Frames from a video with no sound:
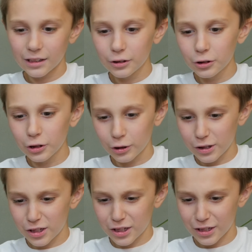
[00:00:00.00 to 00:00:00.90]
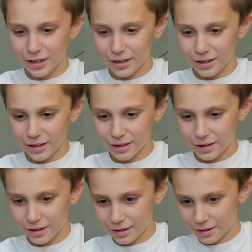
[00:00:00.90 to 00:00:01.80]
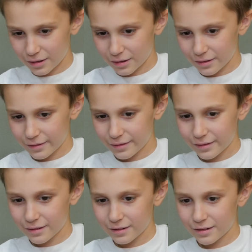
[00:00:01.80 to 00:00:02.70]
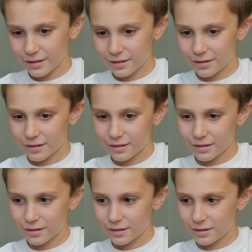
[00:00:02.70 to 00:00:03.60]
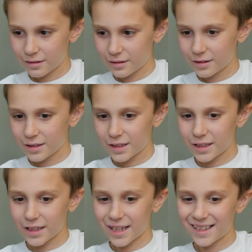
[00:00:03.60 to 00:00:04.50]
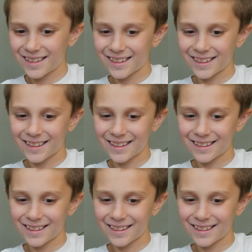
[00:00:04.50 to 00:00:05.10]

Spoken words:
(silent)